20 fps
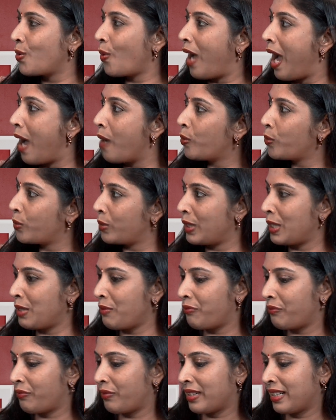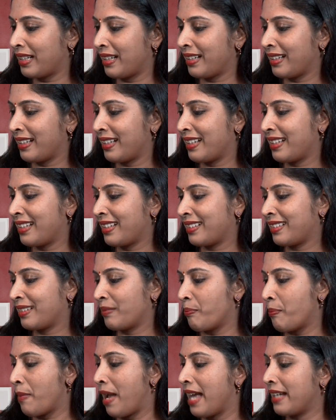So how if
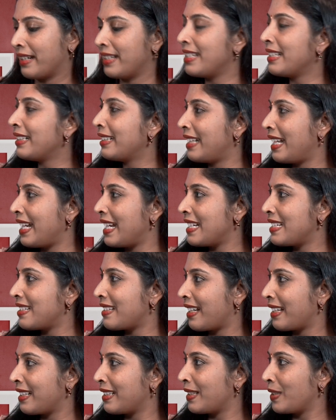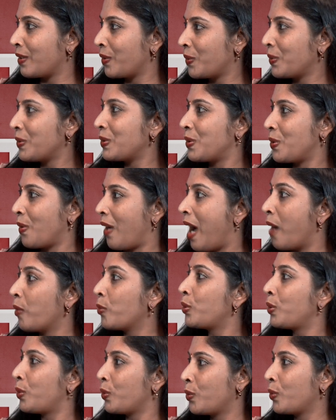marrying late and to
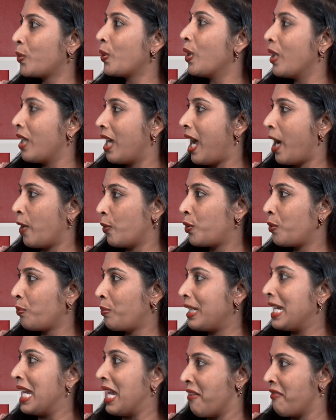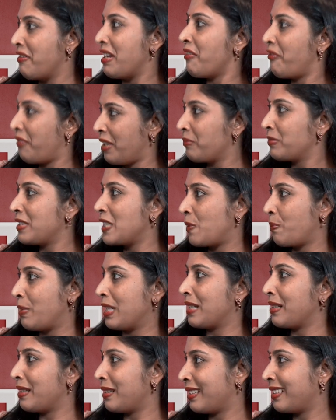how to be away from this
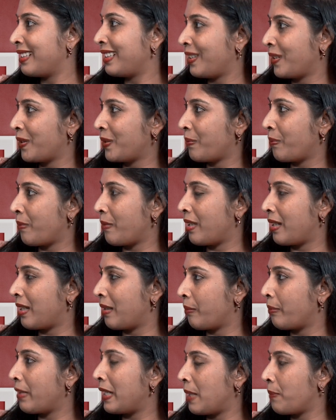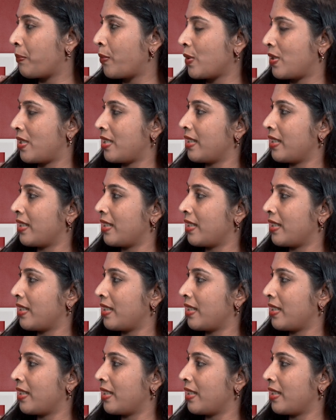menopause